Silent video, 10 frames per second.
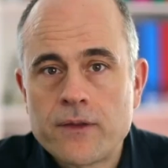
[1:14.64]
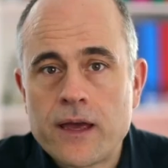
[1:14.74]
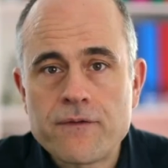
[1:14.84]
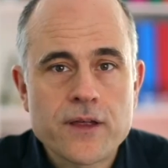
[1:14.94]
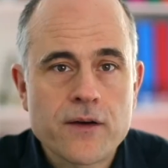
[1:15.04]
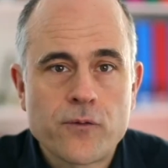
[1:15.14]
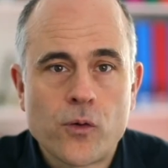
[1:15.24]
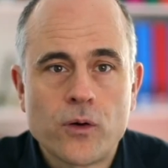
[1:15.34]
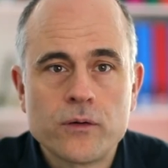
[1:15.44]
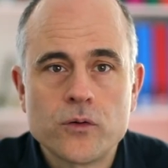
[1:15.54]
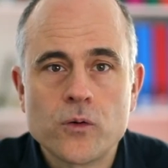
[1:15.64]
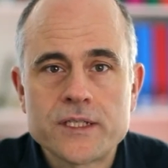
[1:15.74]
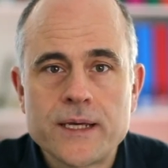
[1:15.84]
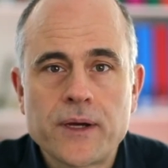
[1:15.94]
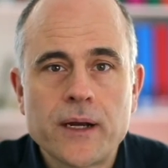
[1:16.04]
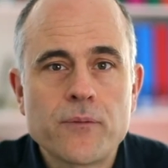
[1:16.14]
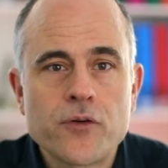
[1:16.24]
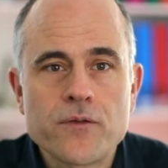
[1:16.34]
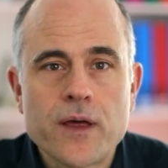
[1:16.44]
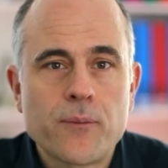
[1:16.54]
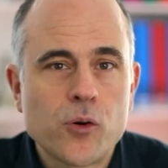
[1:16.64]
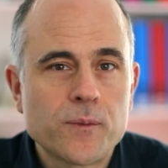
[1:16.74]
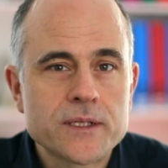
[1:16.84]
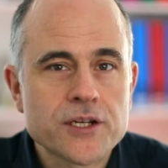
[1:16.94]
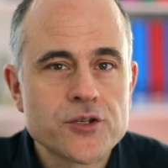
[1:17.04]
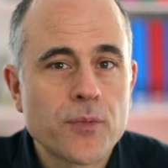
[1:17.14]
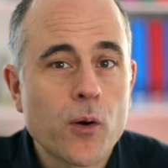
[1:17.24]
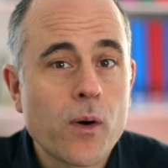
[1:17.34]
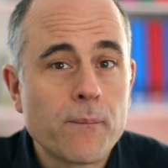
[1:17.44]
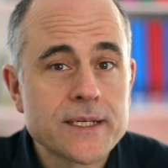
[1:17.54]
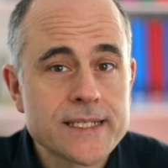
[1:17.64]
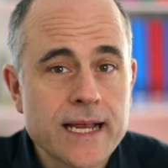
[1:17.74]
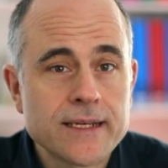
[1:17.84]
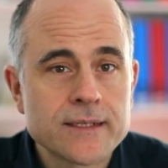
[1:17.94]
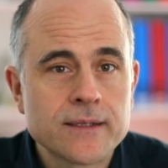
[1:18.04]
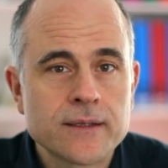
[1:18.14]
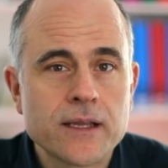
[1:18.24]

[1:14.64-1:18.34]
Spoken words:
If therefore your team can improve their ball possession by 1%,